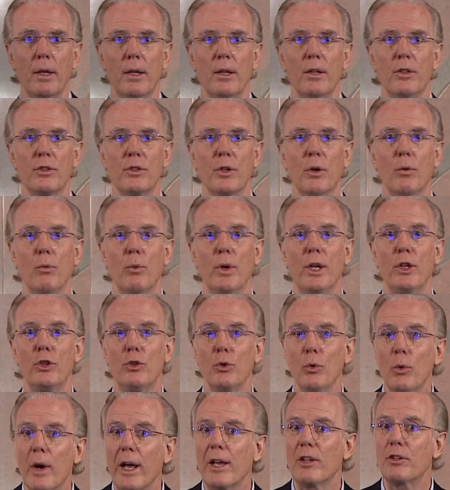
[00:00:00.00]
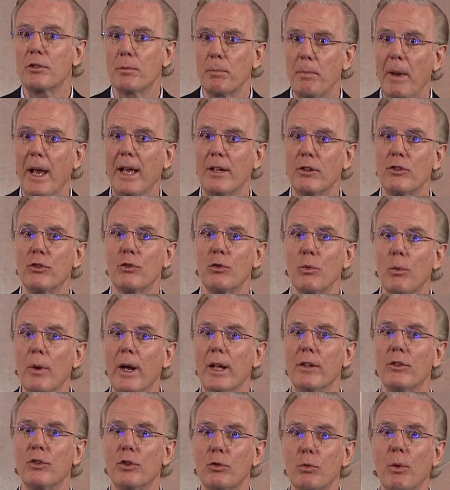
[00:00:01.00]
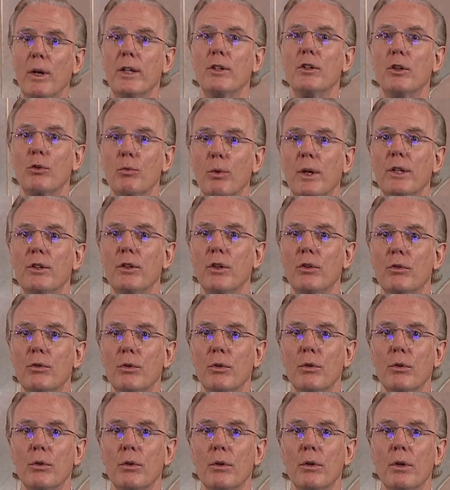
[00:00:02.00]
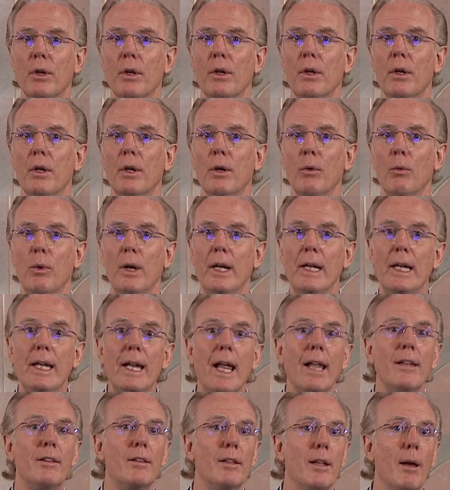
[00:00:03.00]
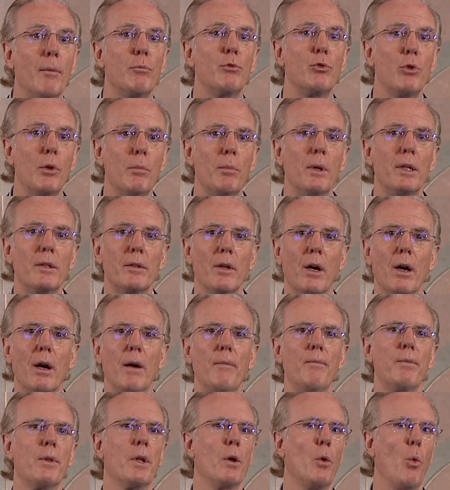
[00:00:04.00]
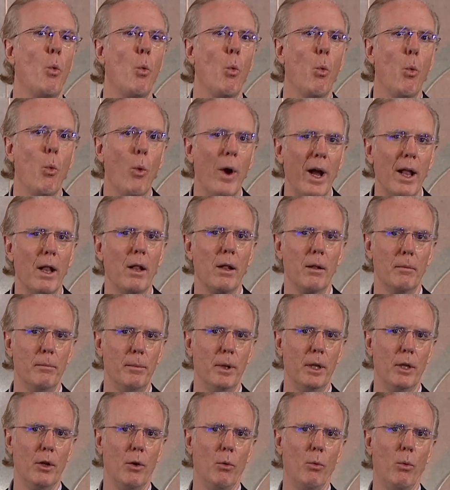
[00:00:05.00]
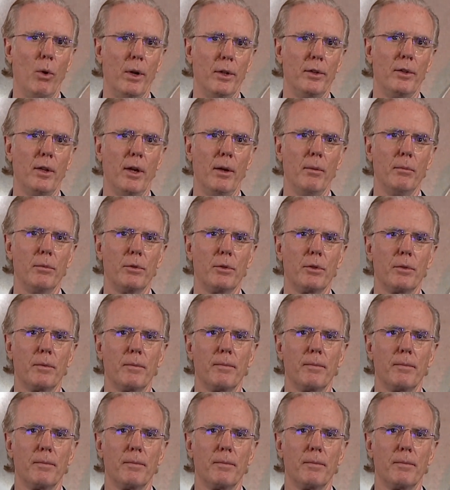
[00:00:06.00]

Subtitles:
So we do expect to end 2022 with net debt to EBITDA well below 1 times.